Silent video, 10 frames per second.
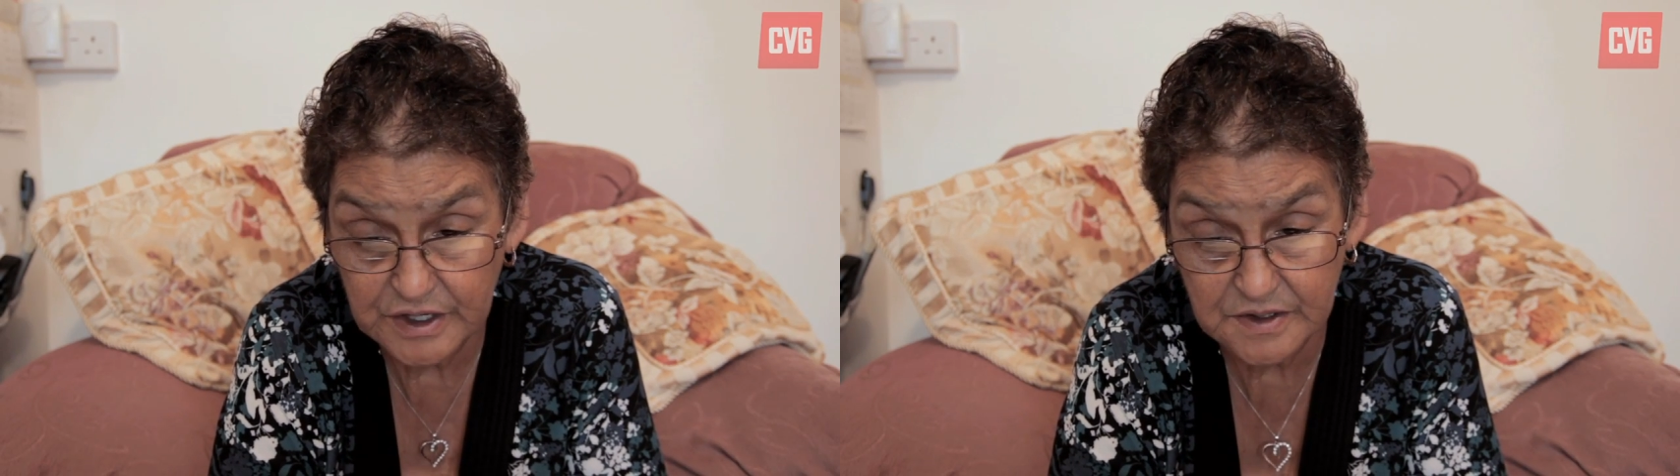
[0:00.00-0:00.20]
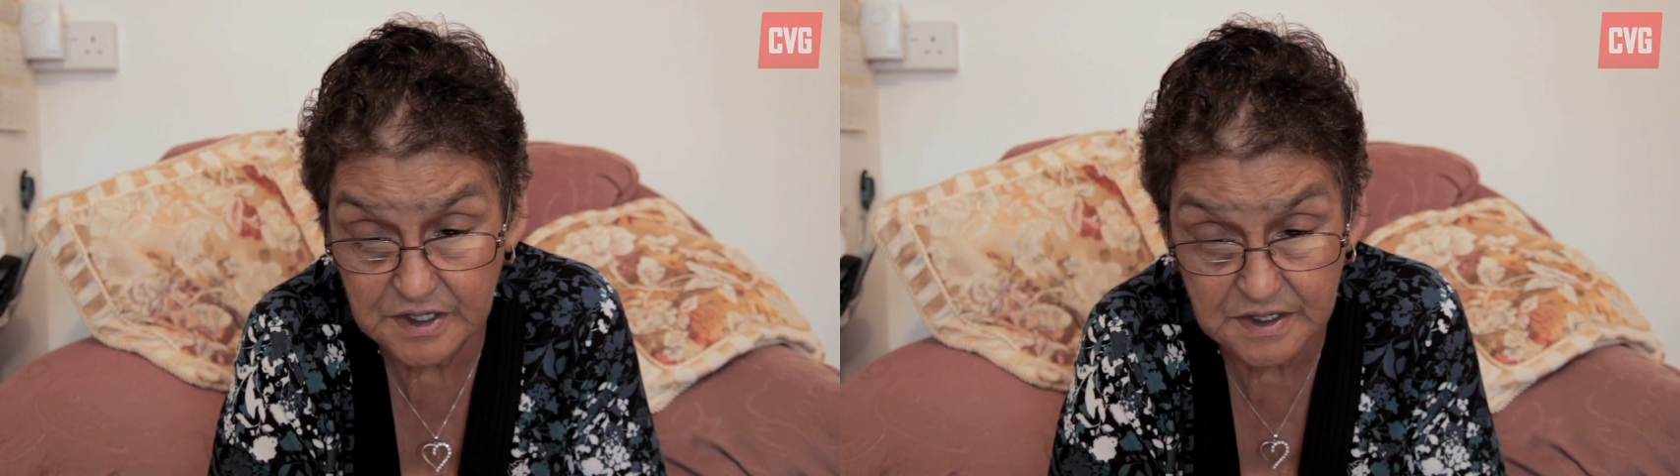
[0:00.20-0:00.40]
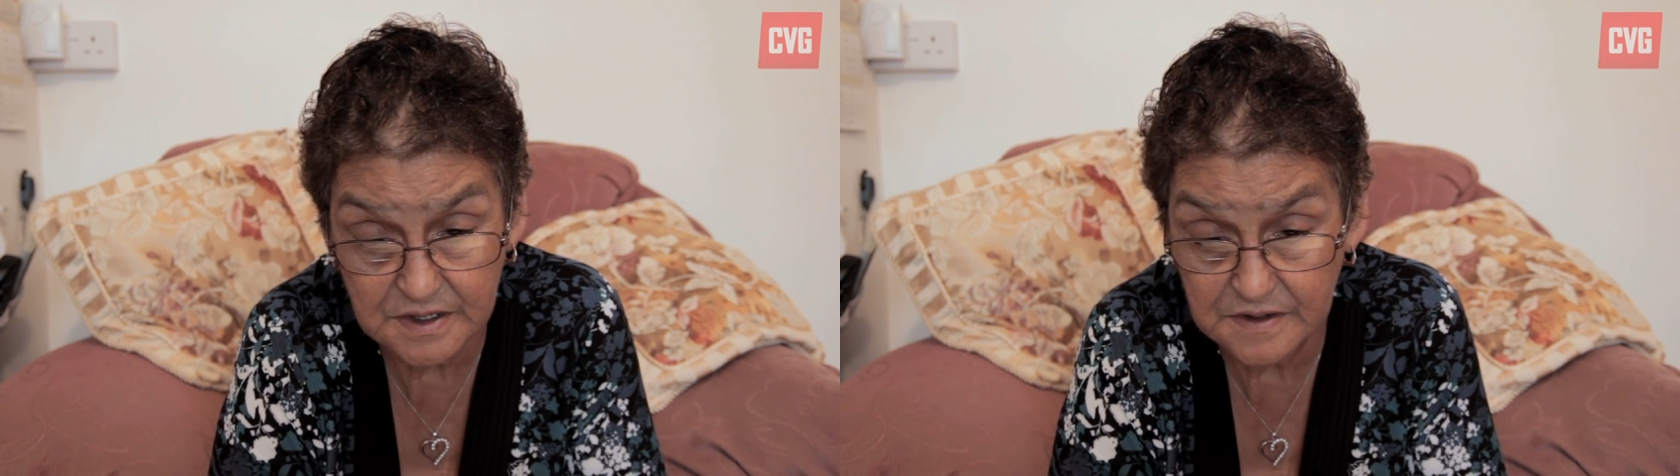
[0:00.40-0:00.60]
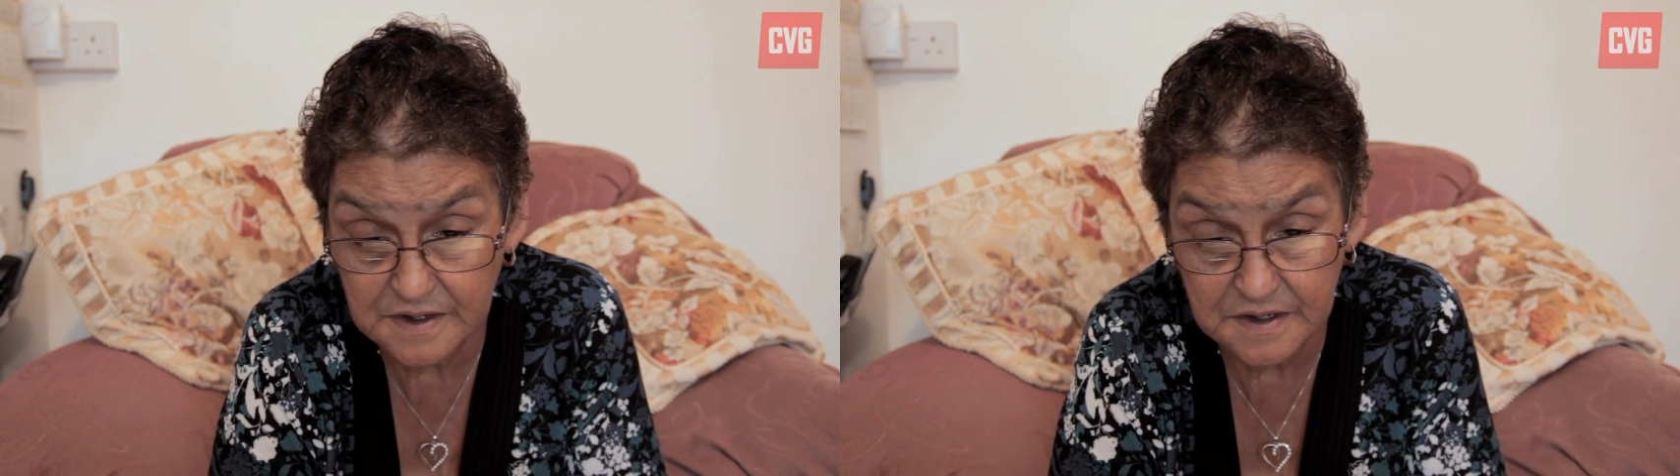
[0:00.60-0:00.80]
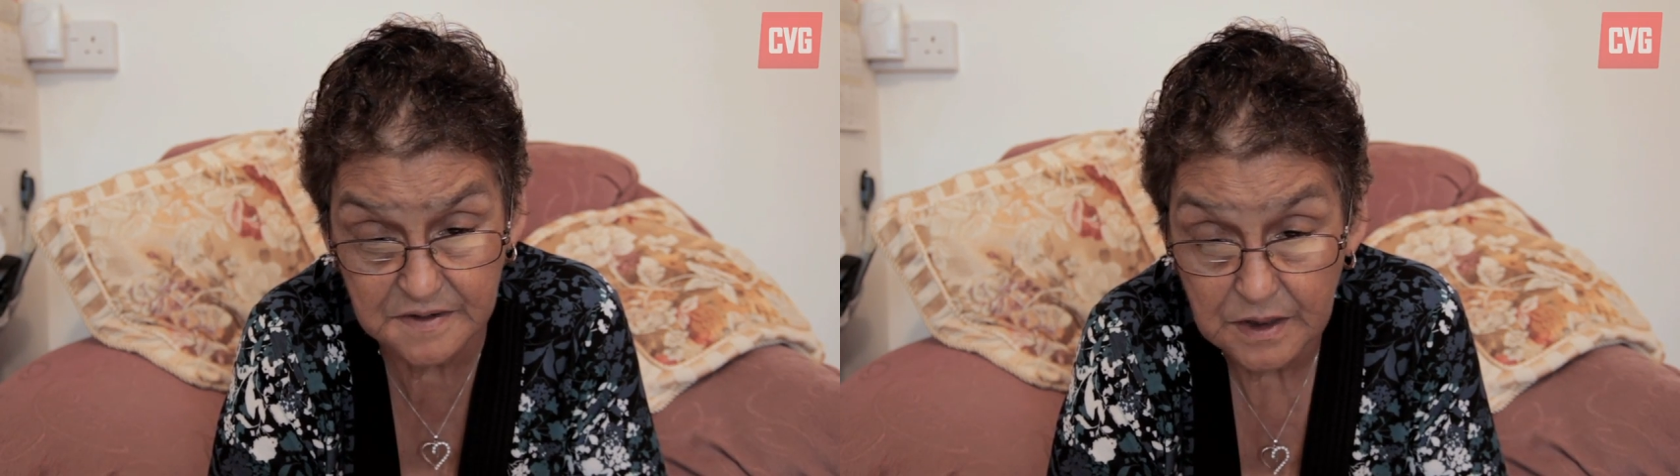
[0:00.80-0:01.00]
It, it,
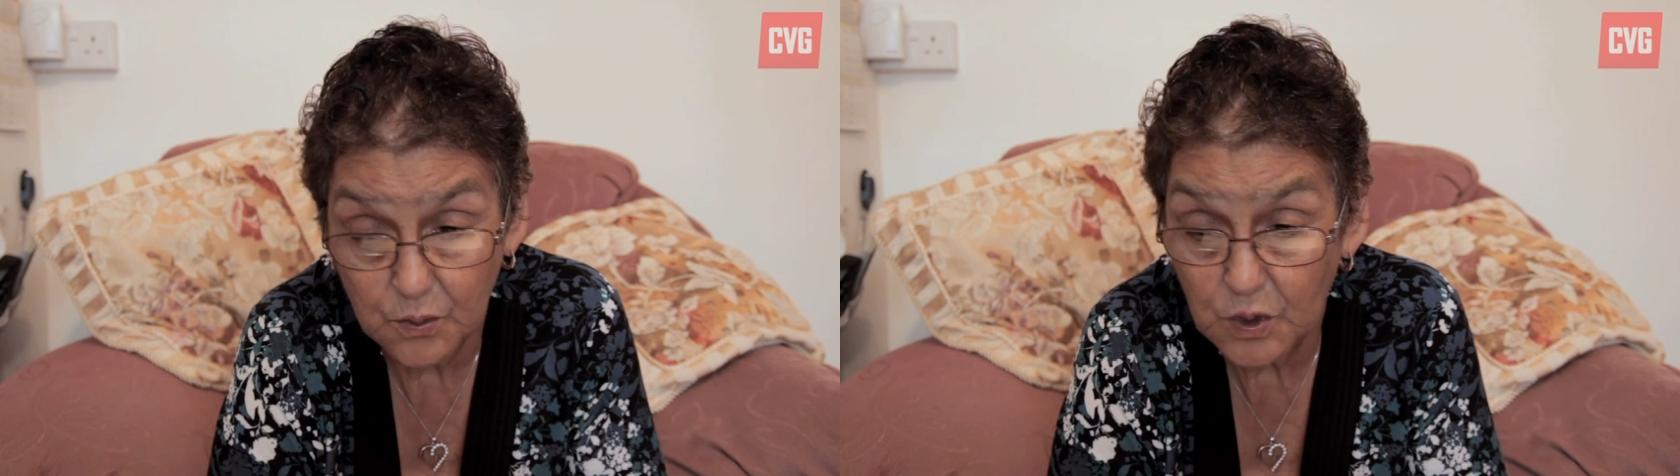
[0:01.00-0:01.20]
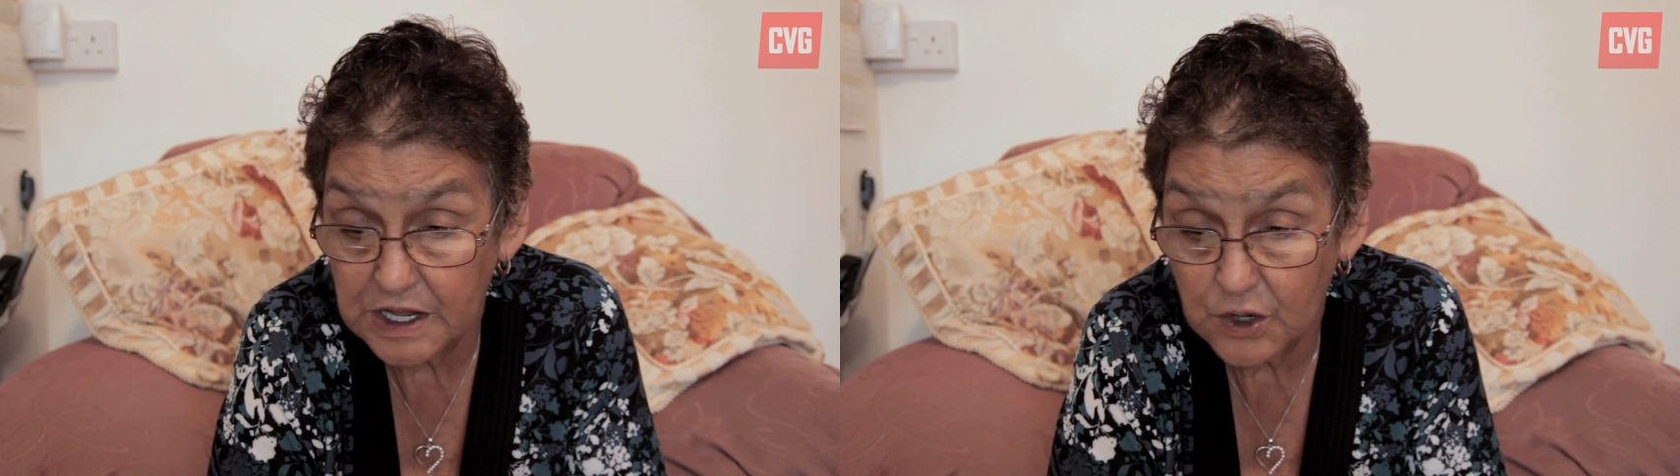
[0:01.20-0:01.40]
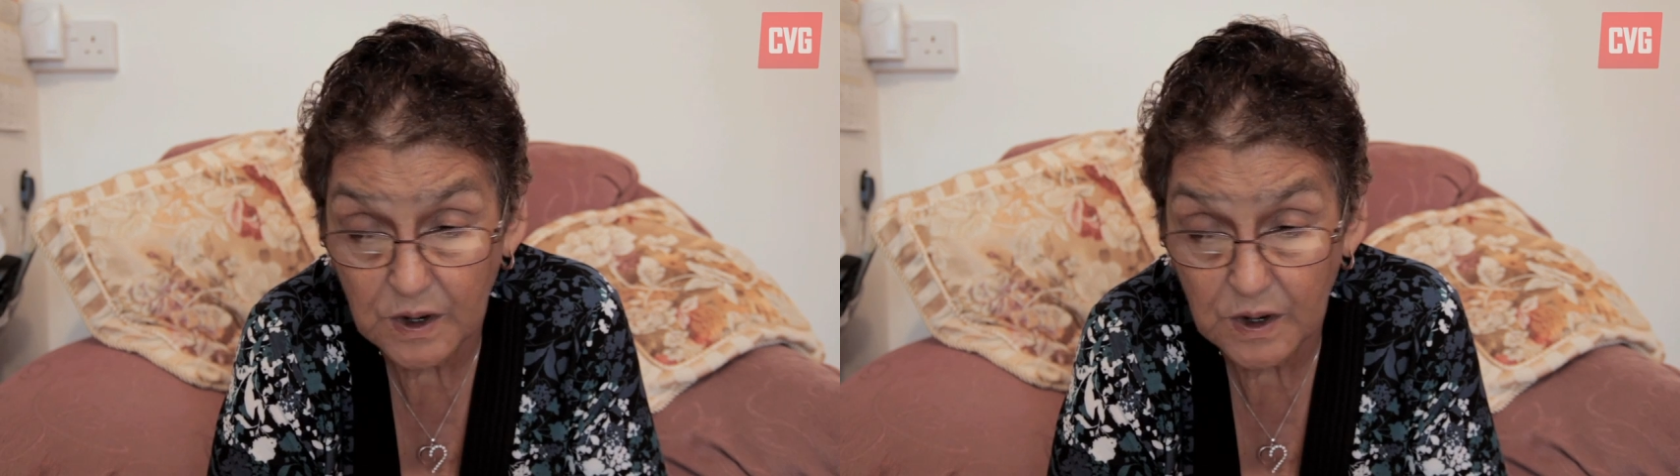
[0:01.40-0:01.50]
it, the weak